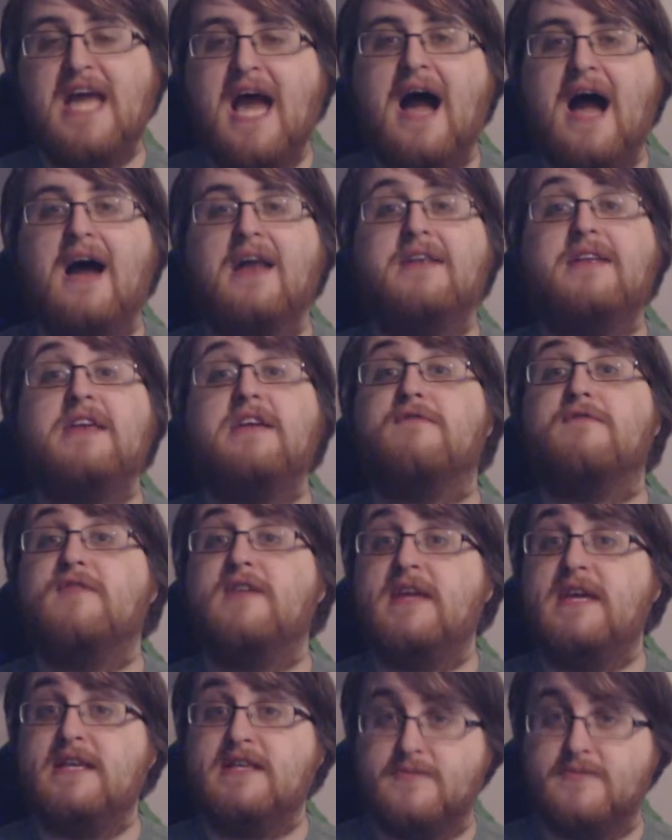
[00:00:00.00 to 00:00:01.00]
can, if
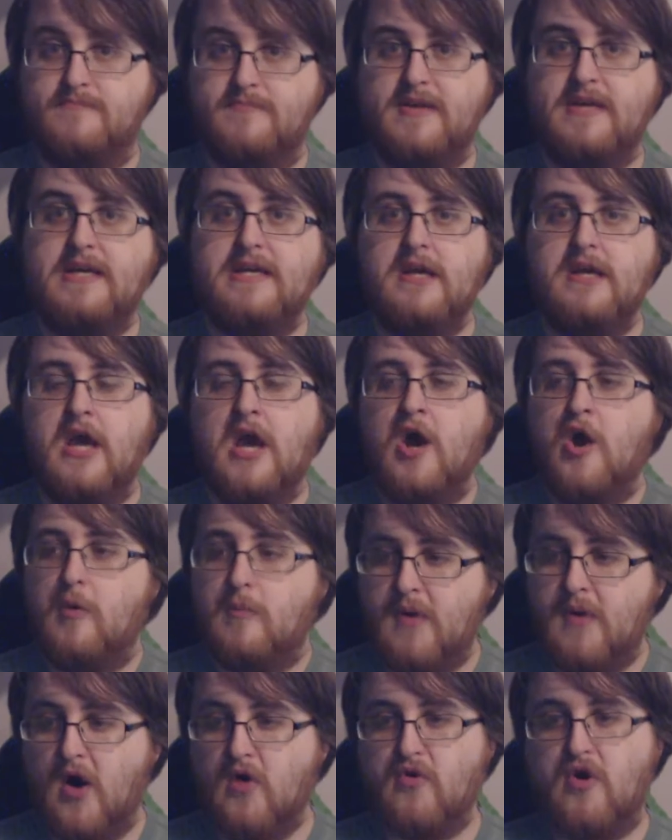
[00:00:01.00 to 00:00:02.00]
needs be,
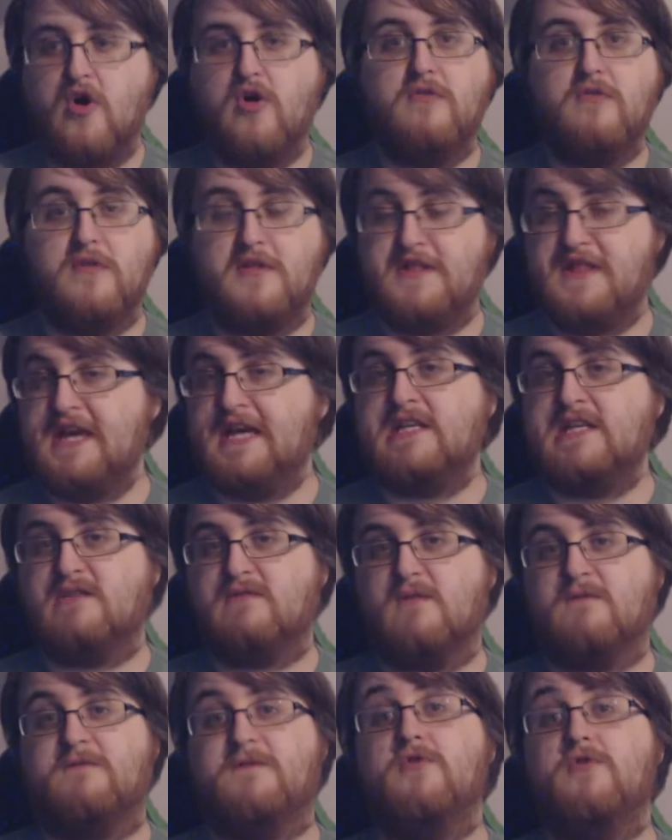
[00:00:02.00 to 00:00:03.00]
borrow
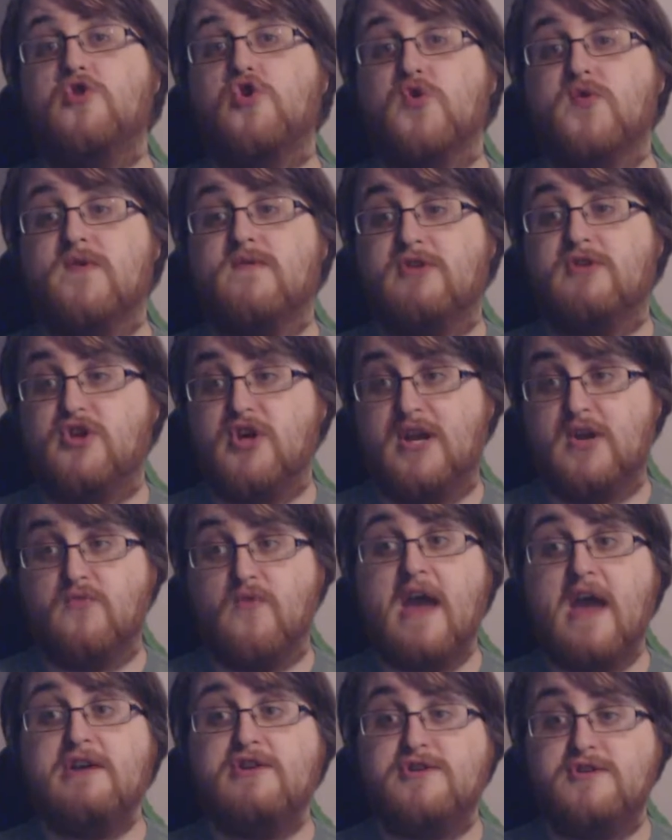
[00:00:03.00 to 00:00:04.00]
things from future
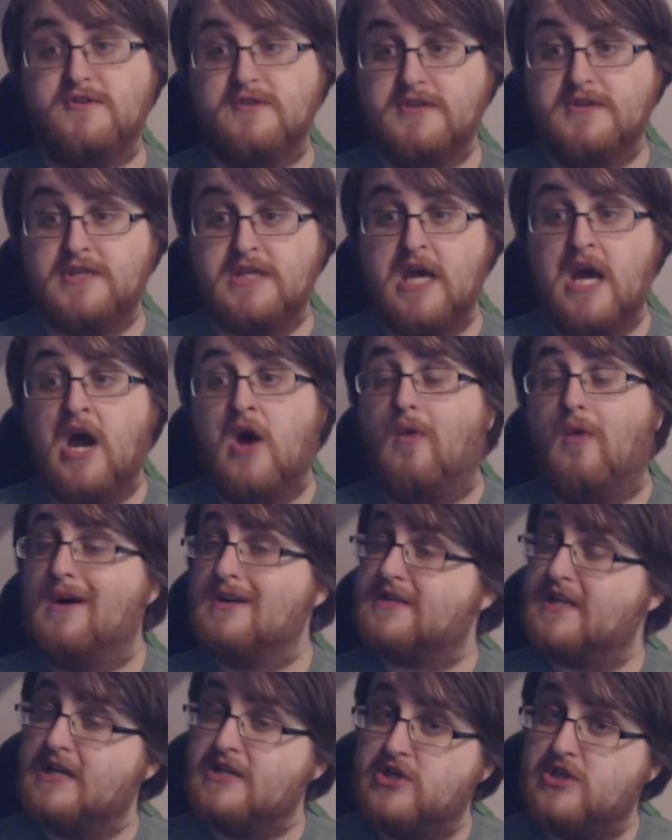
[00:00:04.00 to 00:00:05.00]
generations.
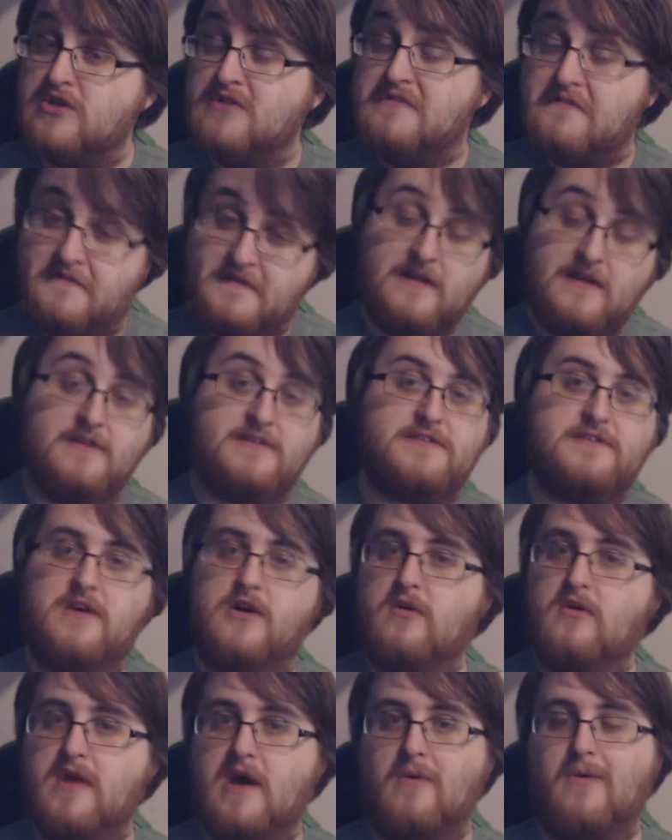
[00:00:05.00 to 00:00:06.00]
Whilst I do feel as
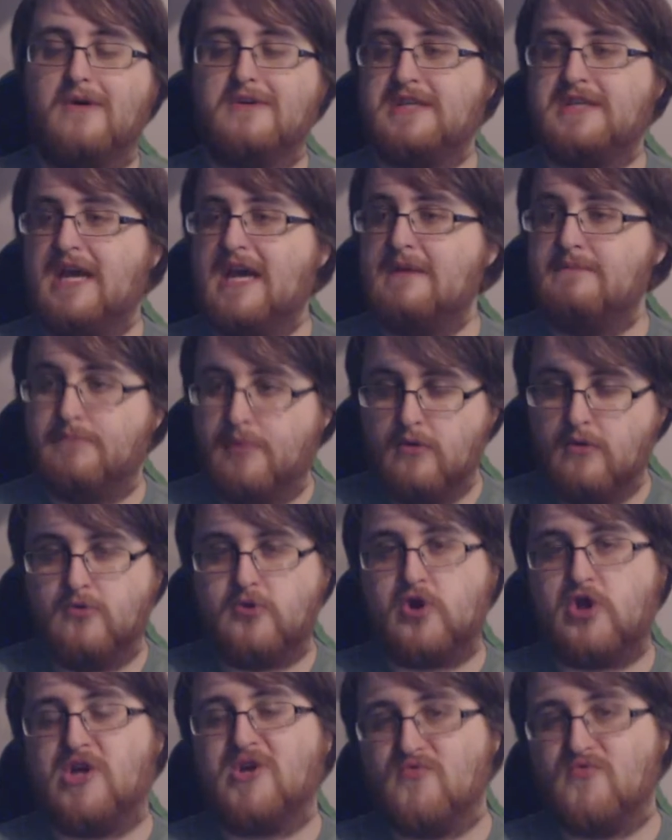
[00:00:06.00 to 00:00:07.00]
though that was a
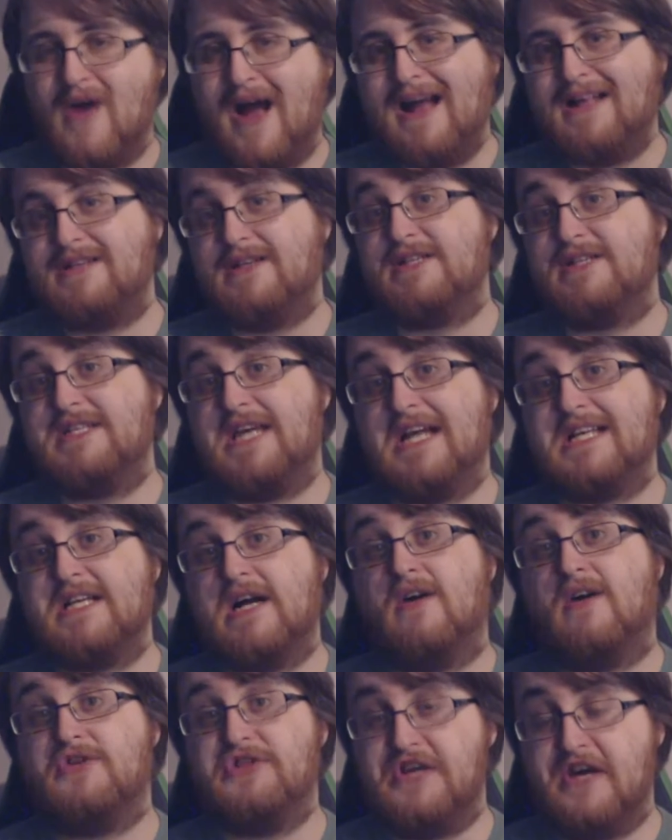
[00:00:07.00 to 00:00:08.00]
bullshit writer's get
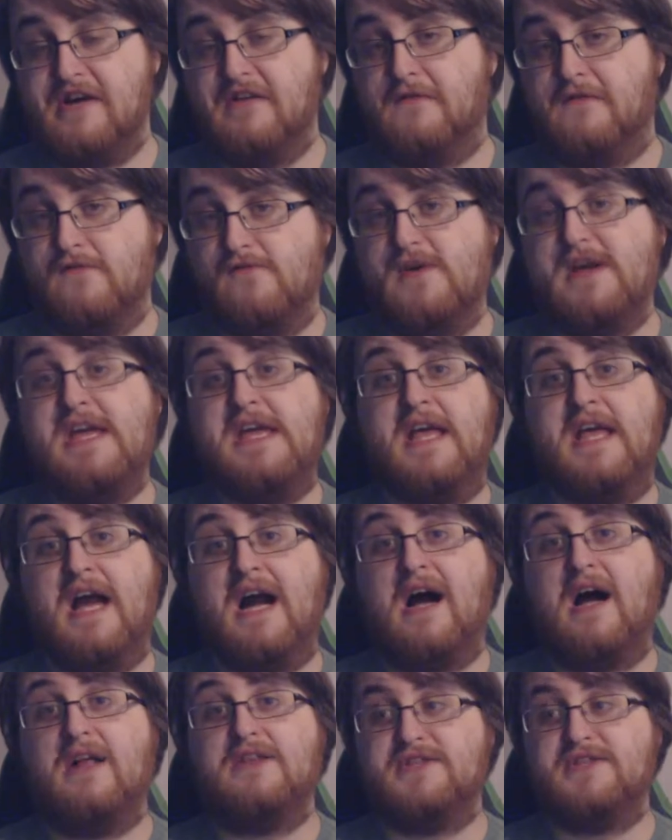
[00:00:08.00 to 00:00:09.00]
out of jail free
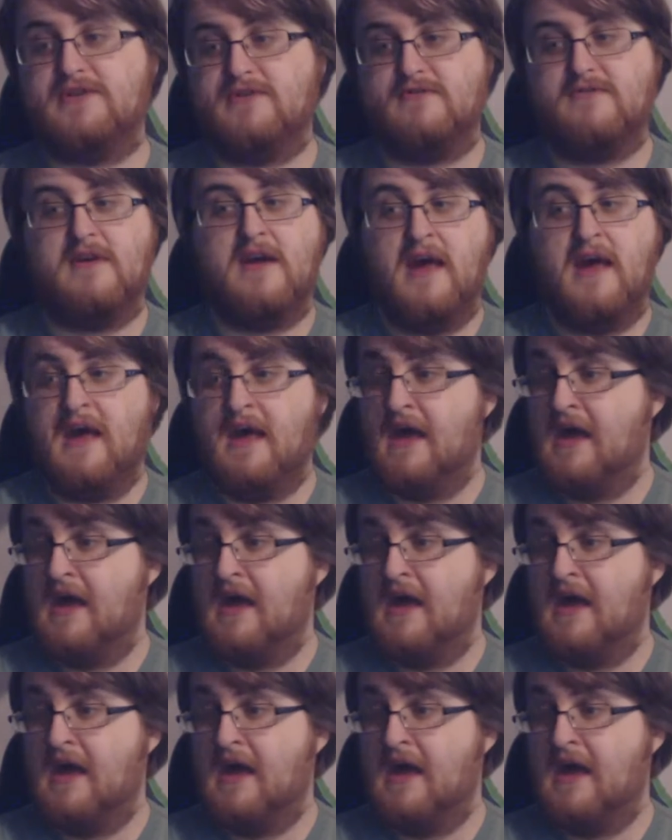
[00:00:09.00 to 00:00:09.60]
card to